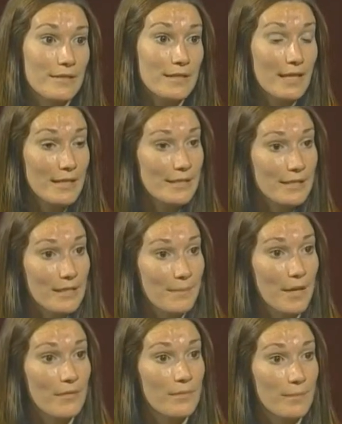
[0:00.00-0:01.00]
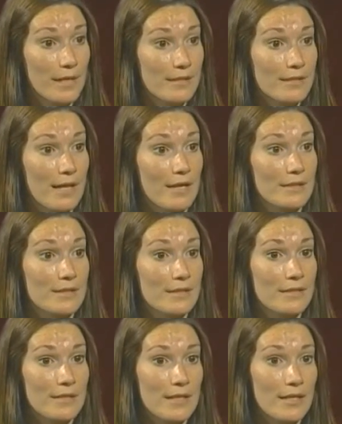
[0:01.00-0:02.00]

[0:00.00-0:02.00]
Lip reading: The nice thing about the Bay Sox is